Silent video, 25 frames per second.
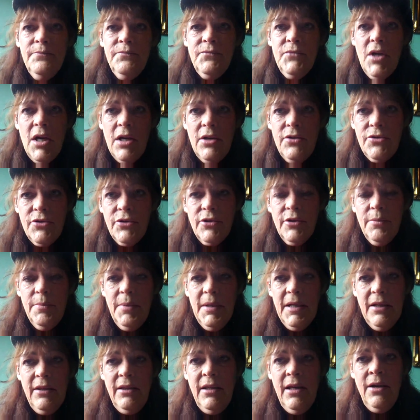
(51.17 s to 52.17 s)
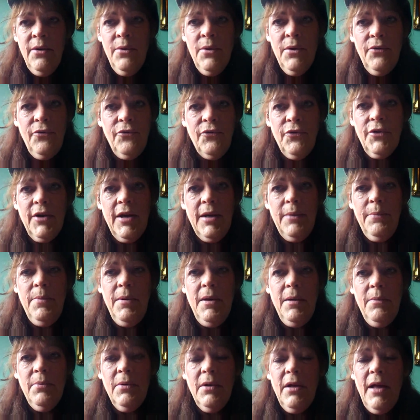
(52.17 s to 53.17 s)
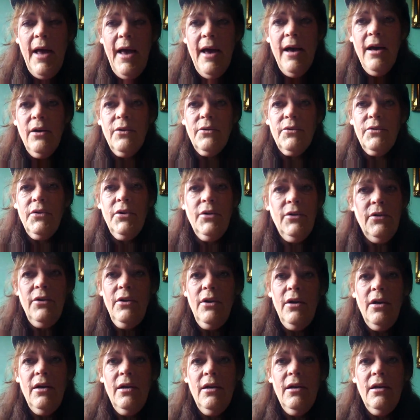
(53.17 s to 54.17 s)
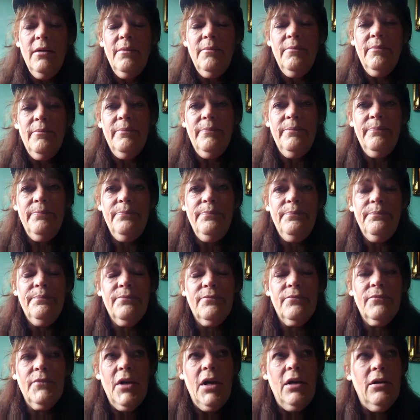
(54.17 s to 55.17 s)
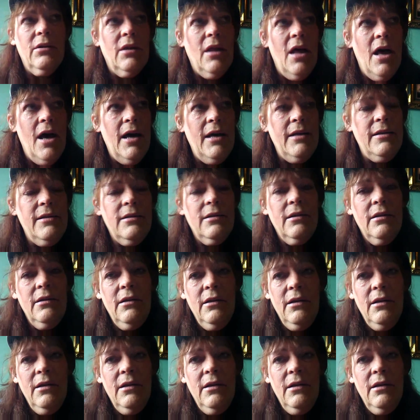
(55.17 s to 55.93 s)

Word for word: Not true. But I think it would freak people out um, a lot.